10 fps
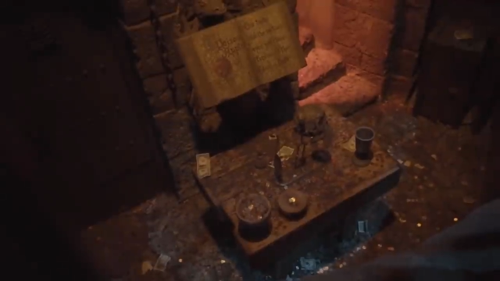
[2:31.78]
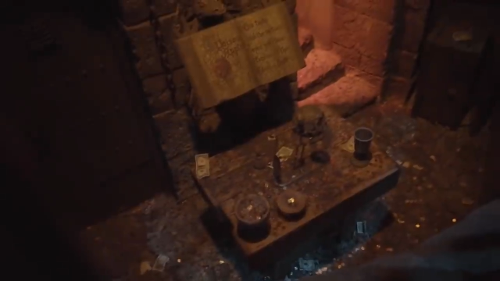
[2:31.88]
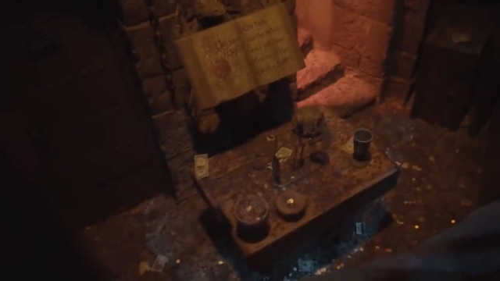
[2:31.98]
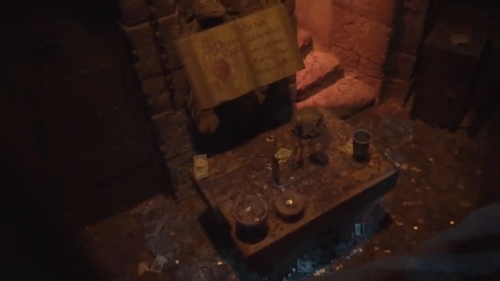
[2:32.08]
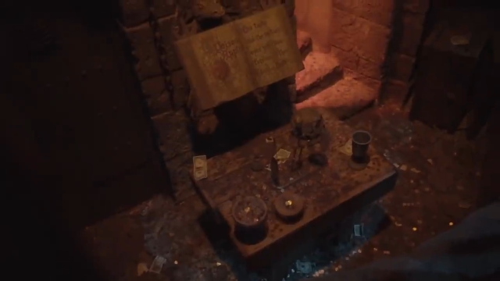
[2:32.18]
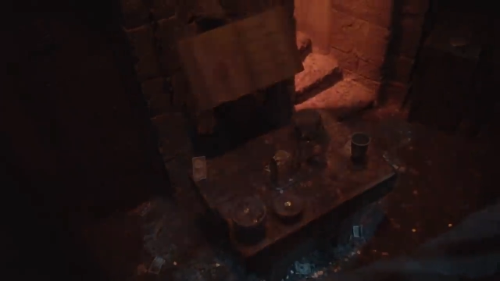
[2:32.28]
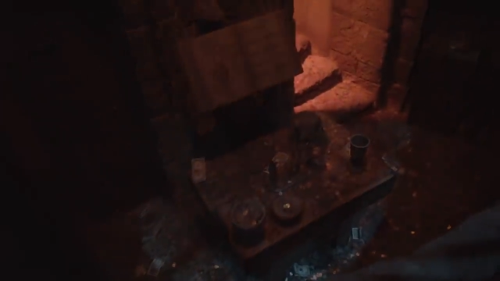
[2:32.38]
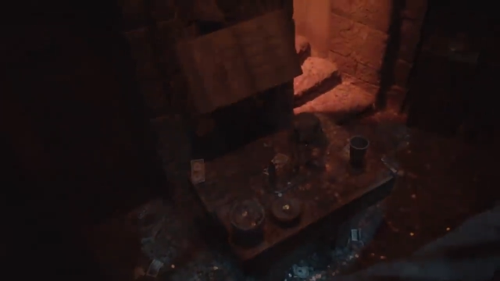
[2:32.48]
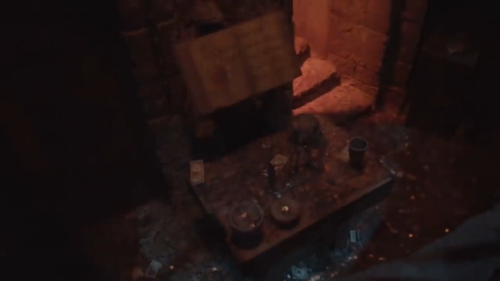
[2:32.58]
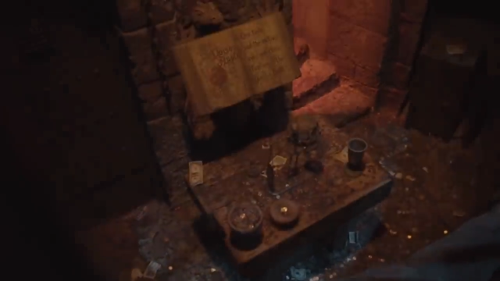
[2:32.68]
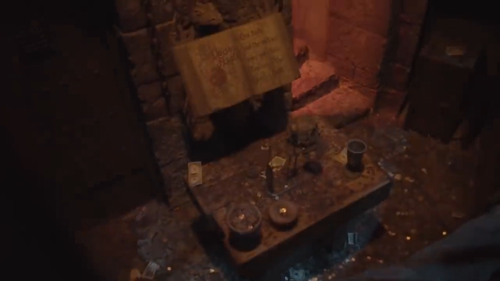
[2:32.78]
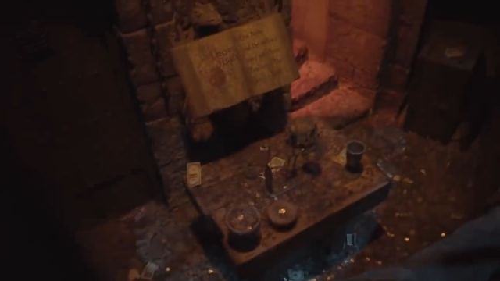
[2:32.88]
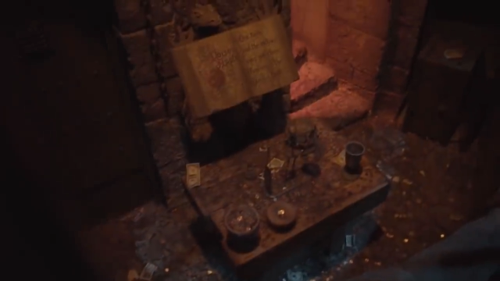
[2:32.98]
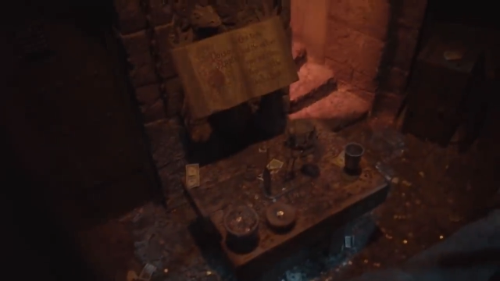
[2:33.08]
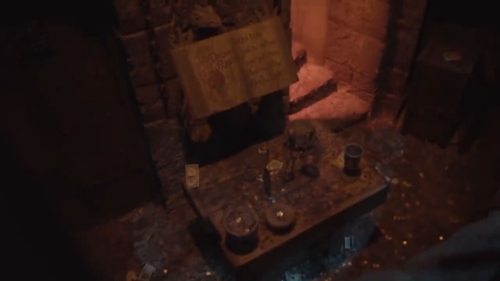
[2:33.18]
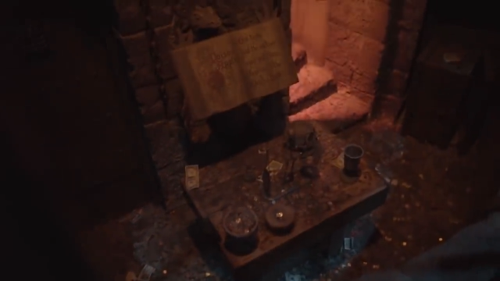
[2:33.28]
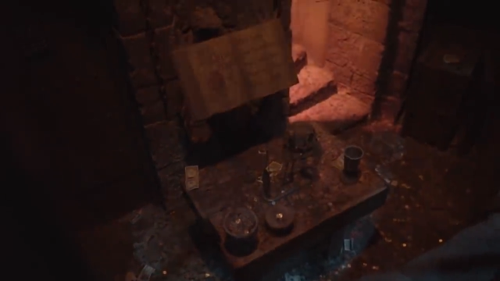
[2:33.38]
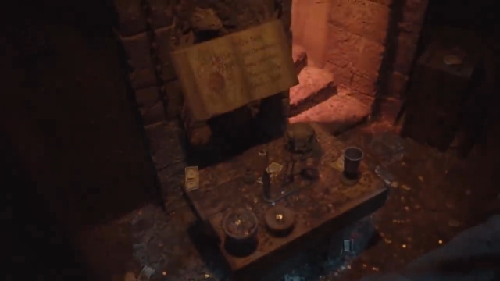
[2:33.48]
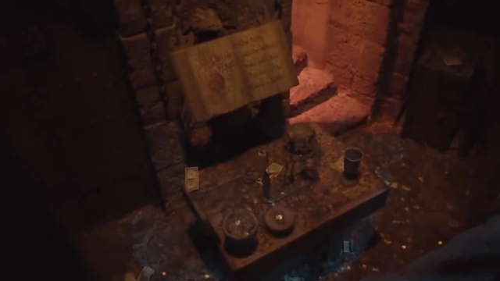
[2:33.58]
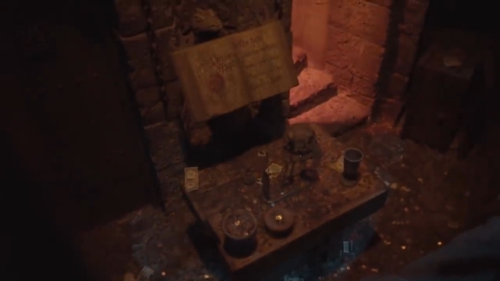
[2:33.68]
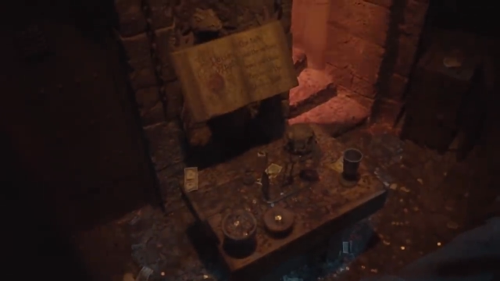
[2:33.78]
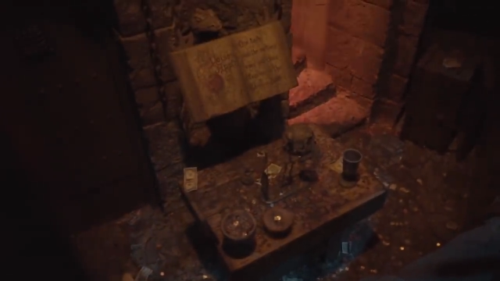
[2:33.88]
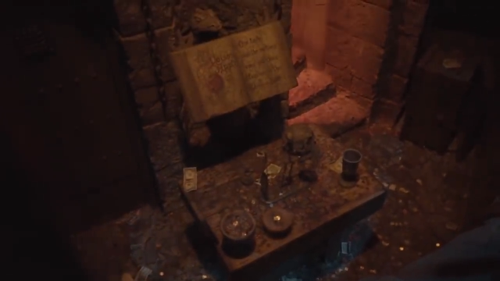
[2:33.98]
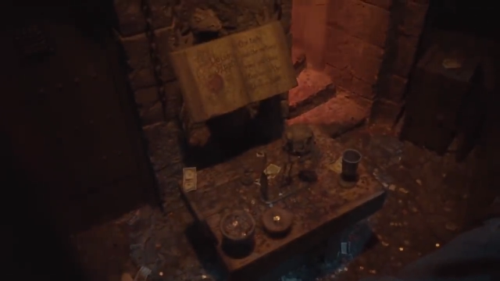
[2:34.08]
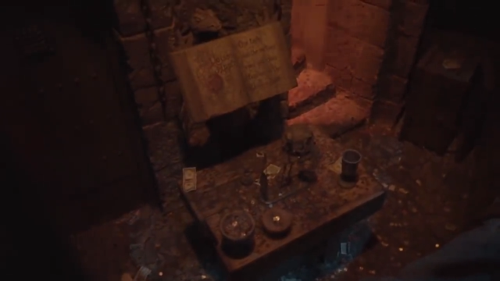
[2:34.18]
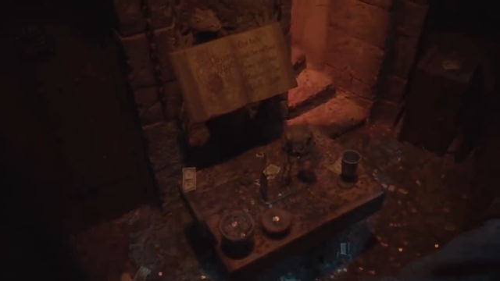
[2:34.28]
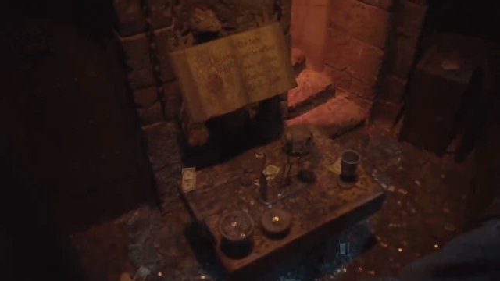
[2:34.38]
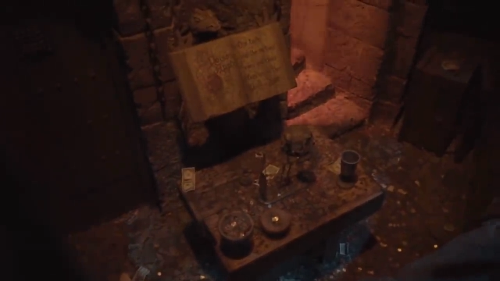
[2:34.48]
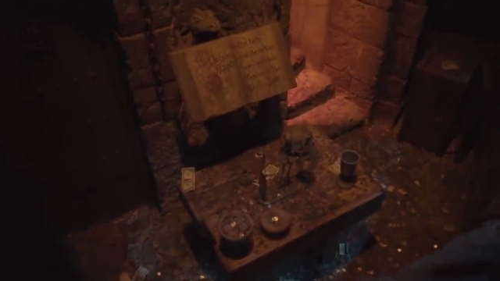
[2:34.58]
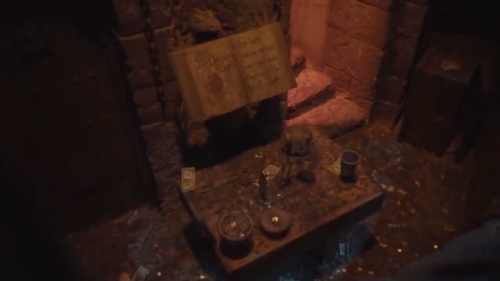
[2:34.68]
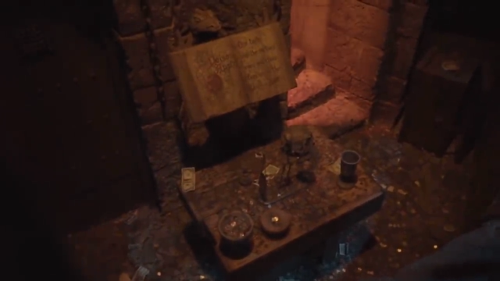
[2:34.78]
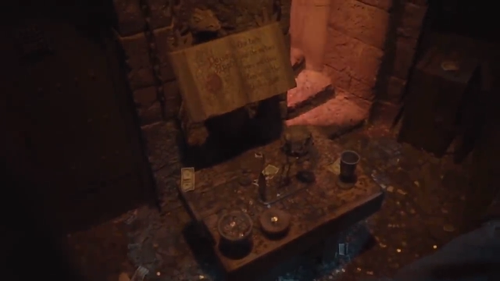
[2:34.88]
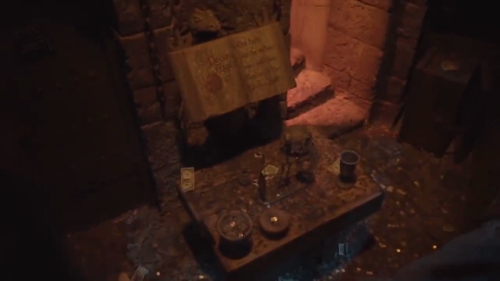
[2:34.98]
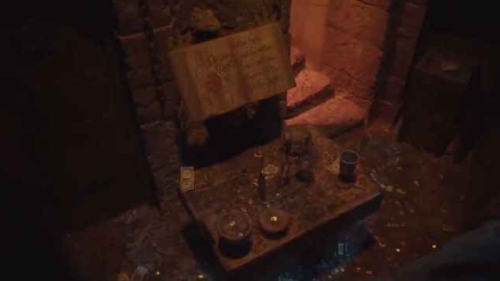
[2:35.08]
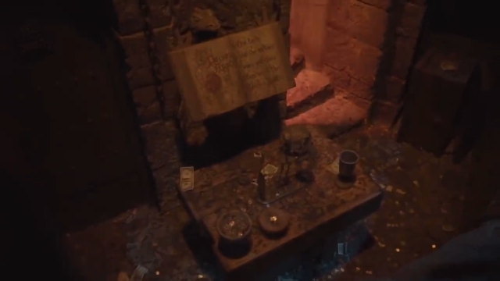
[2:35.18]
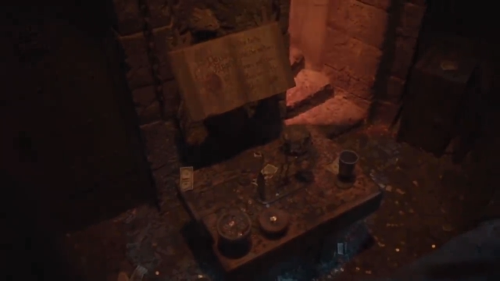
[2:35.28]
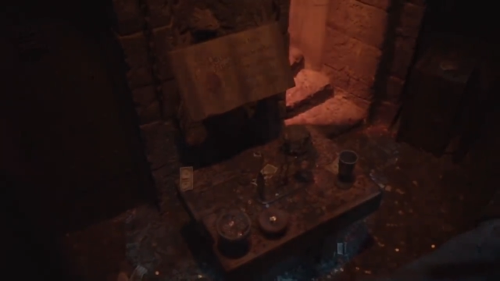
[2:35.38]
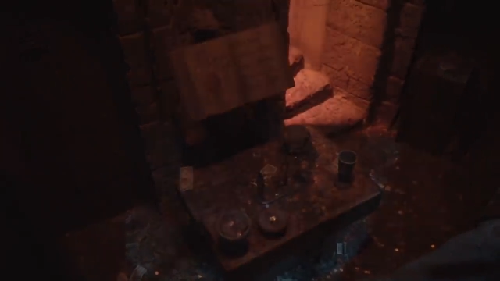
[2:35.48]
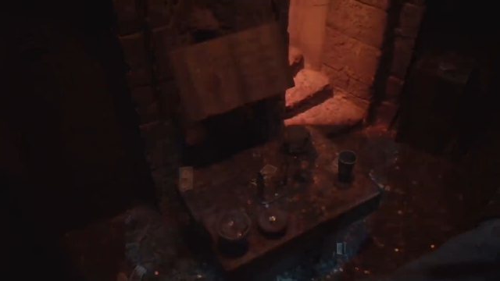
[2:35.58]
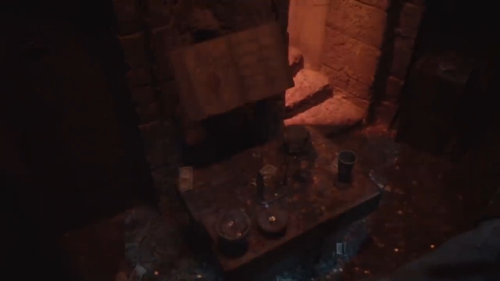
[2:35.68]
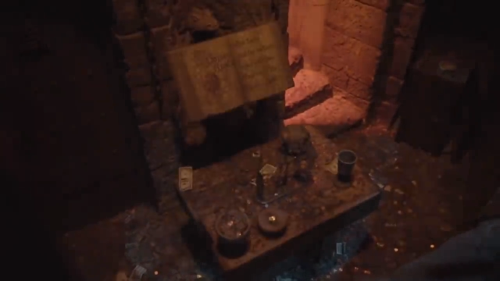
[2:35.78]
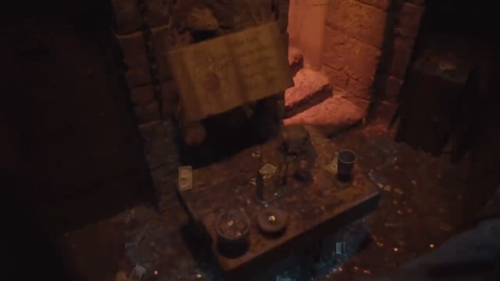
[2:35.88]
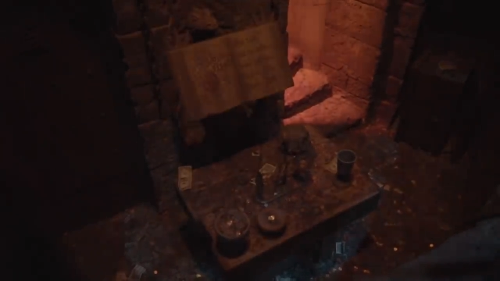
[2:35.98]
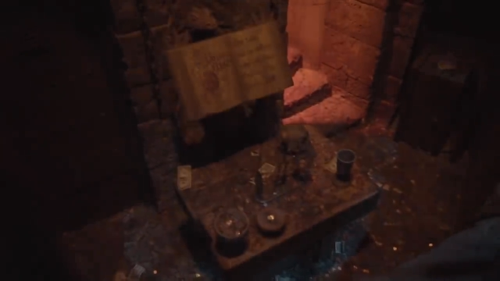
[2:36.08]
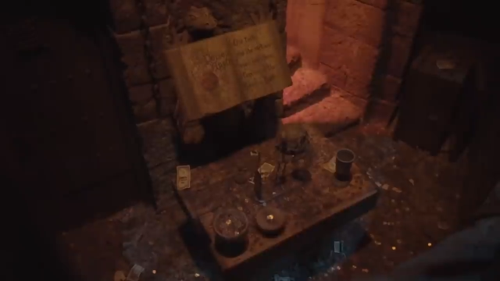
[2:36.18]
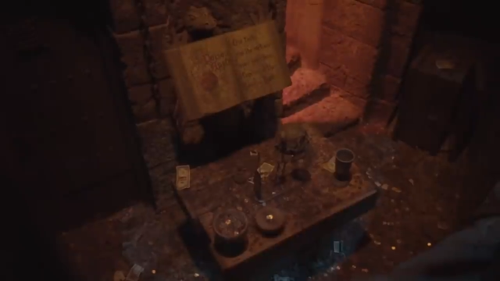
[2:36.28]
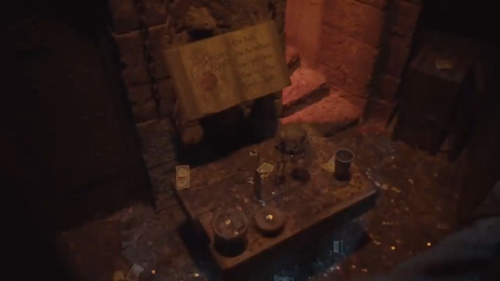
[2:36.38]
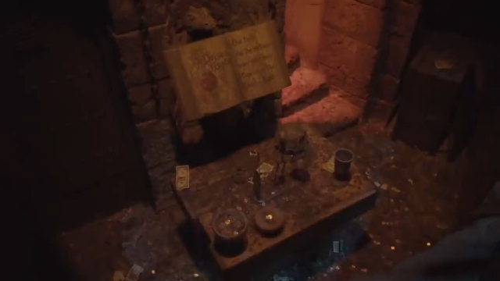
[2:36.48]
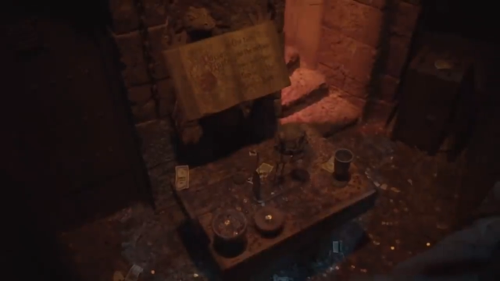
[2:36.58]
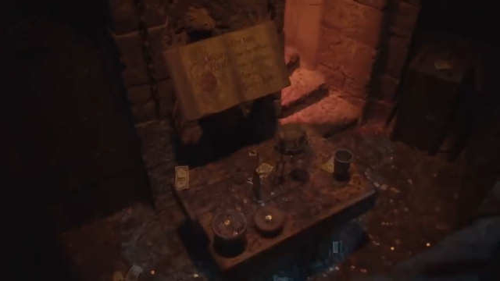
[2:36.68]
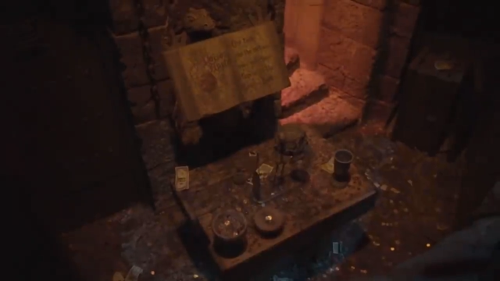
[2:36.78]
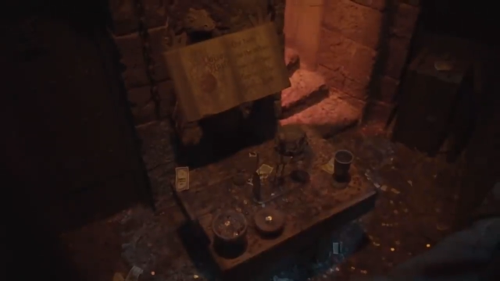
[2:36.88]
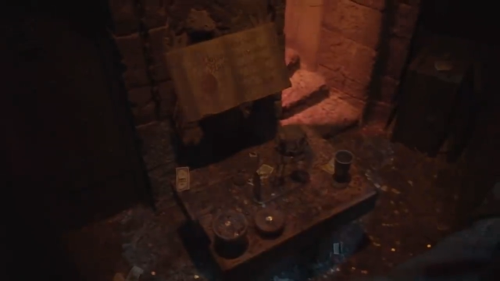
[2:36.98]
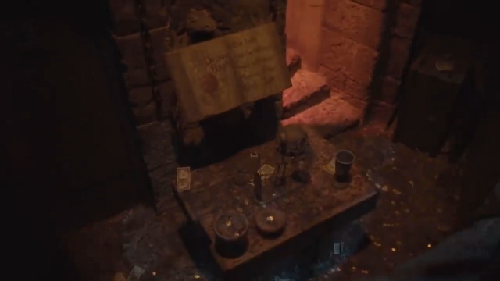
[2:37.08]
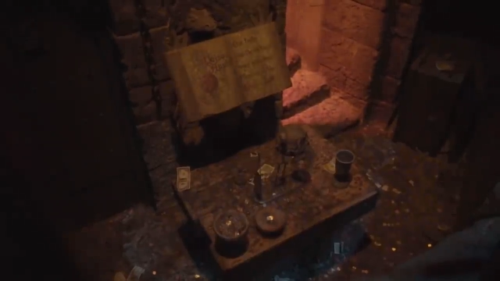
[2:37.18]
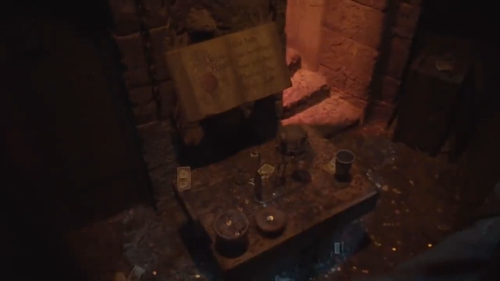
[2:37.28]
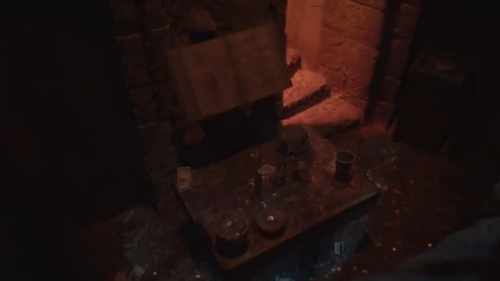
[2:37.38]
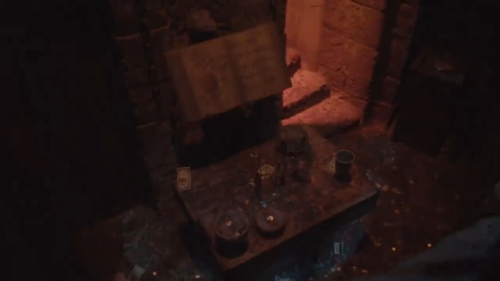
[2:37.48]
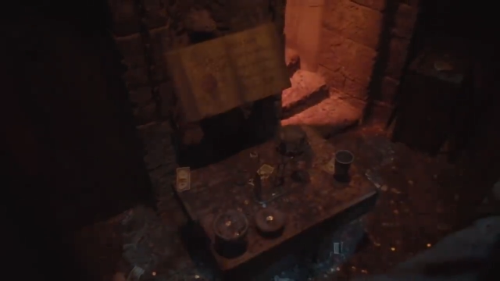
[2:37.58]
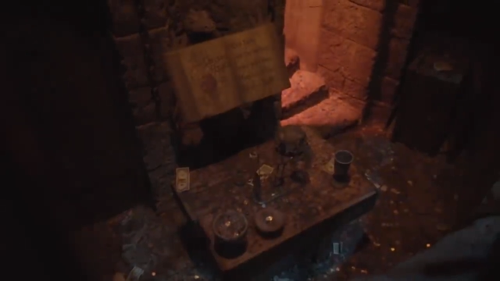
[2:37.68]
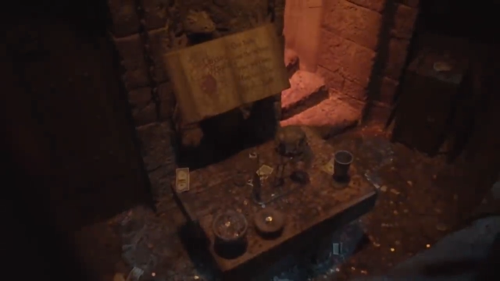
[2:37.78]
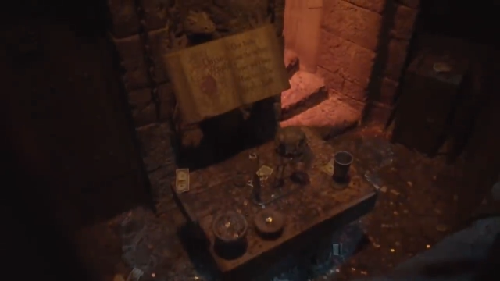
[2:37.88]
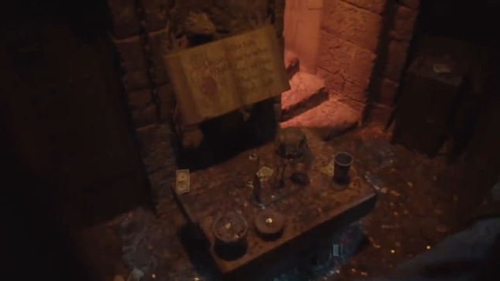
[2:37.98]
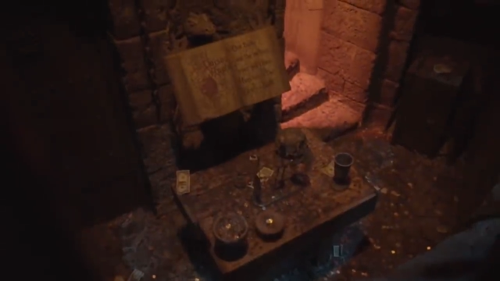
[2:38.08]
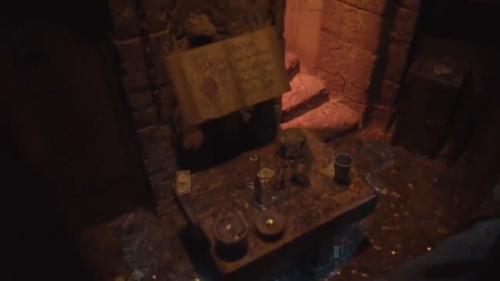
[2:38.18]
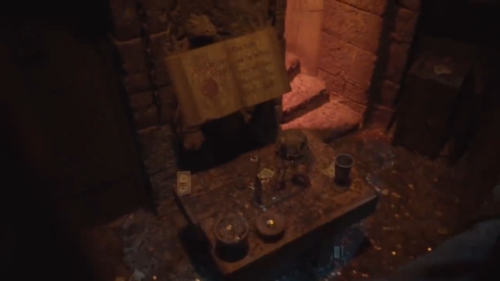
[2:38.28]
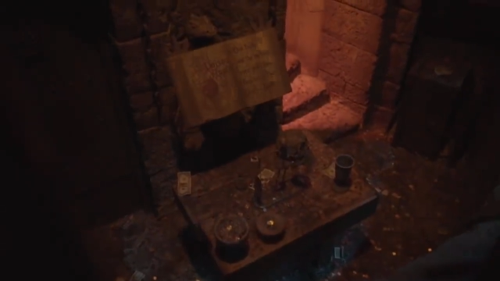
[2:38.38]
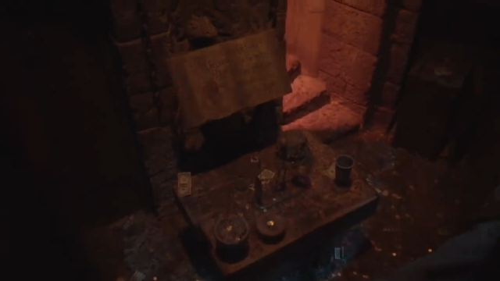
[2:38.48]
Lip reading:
[unreadable: no face in view]